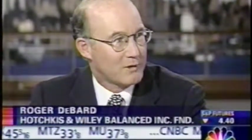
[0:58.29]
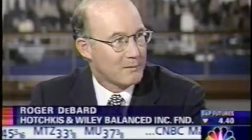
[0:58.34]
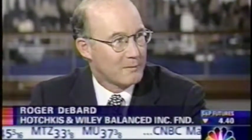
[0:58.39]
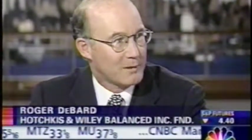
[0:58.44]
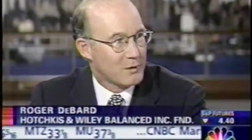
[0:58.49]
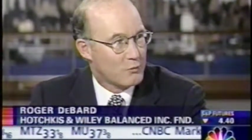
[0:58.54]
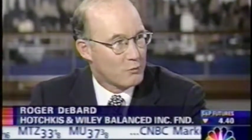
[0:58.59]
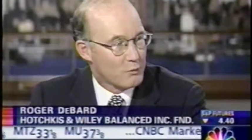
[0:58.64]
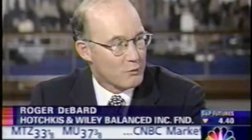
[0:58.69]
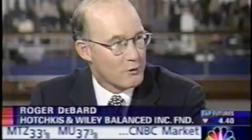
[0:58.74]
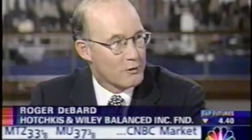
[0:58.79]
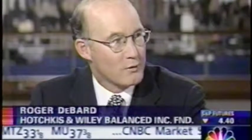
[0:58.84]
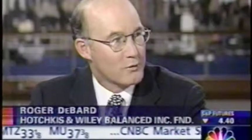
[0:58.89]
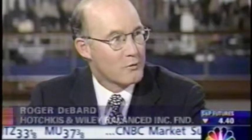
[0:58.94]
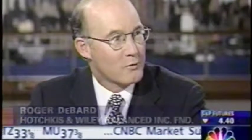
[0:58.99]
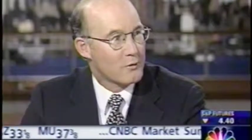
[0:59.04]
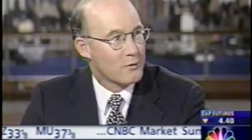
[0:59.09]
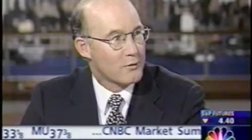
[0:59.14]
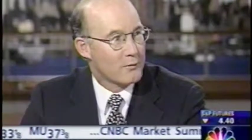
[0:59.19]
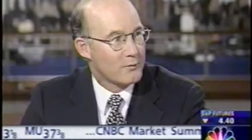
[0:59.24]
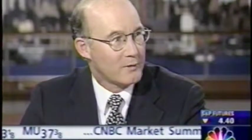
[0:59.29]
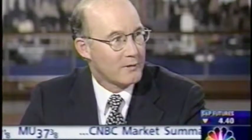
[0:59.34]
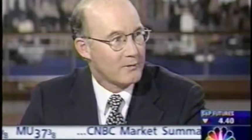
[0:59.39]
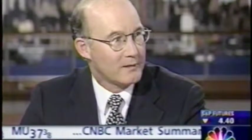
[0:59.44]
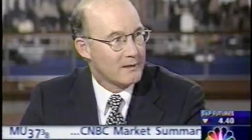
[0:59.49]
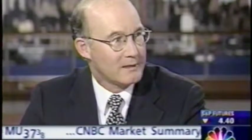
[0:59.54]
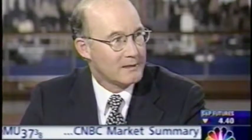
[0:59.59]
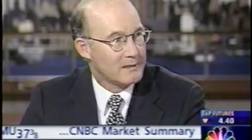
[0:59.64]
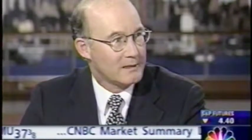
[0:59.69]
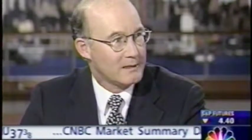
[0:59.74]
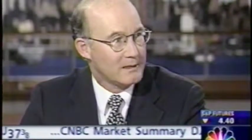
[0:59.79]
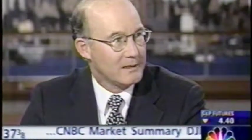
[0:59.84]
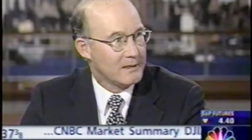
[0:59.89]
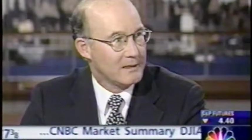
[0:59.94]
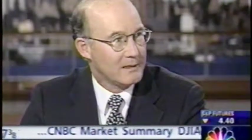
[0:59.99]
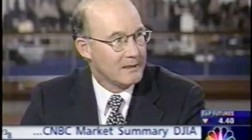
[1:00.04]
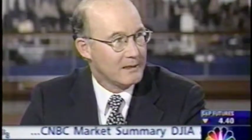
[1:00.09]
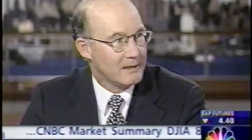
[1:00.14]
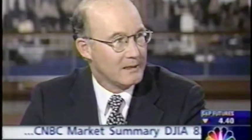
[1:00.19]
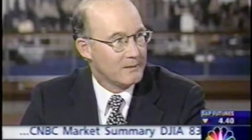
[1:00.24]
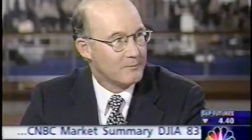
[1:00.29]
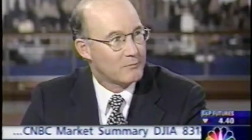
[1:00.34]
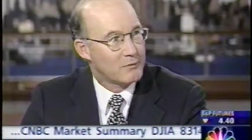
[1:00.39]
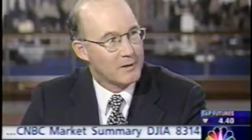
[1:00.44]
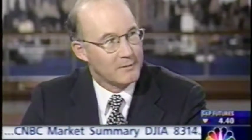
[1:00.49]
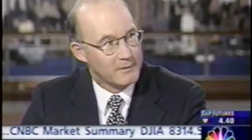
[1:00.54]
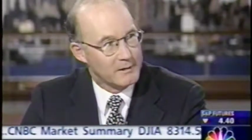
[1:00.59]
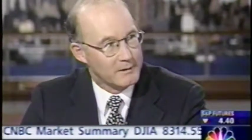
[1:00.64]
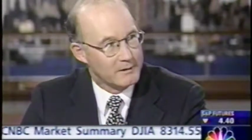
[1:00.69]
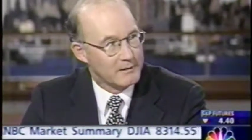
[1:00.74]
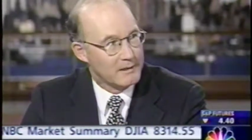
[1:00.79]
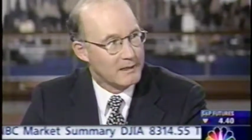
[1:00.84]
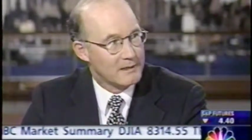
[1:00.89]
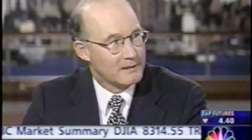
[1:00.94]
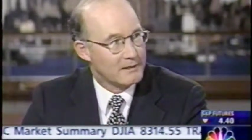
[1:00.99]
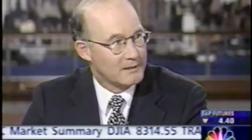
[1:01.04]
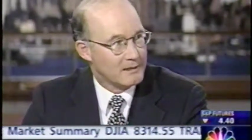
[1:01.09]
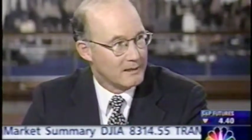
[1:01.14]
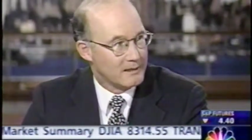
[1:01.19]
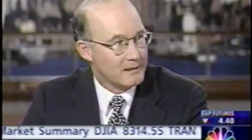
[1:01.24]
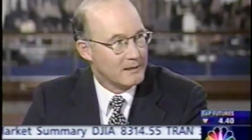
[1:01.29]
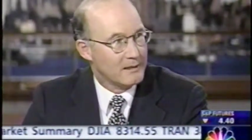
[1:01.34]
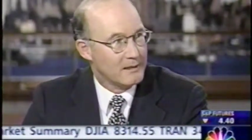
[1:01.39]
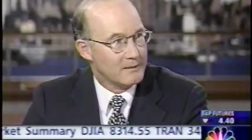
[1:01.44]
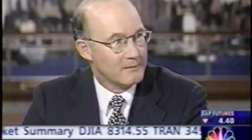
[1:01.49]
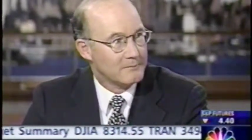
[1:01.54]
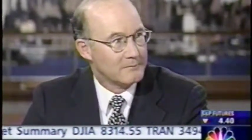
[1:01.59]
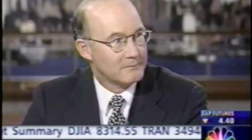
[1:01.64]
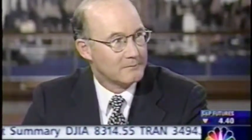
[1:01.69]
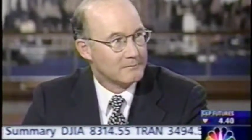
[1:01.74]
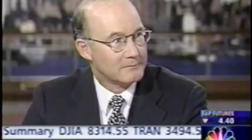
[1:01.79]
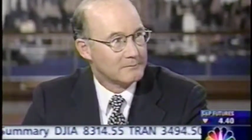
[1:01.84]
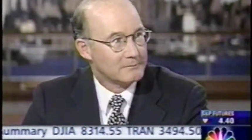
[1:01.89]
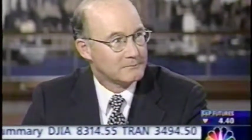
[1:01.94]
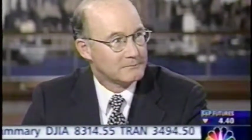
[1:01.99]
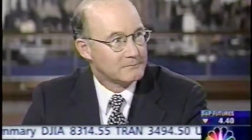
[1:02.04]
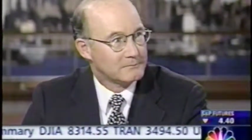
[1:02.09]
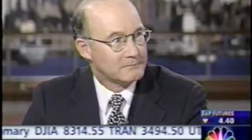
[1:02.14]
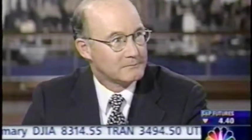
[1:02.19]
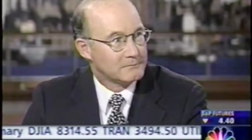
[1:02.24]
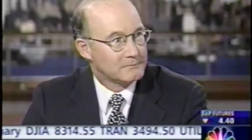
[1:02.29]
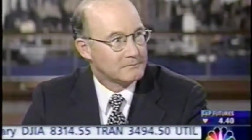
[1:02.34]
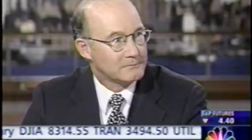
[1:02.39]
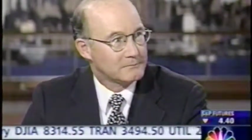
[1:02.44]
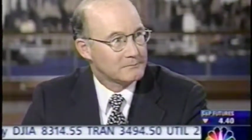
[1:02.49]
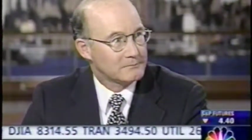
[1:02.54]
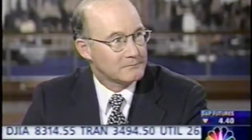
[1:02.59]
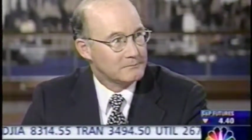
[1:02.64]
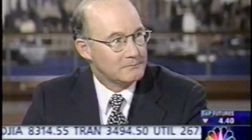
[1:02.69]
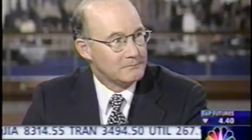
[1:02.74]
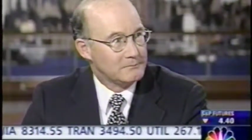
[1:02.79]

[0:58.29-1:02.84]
probably quarter to quarter throughout 1988, probably into 1998.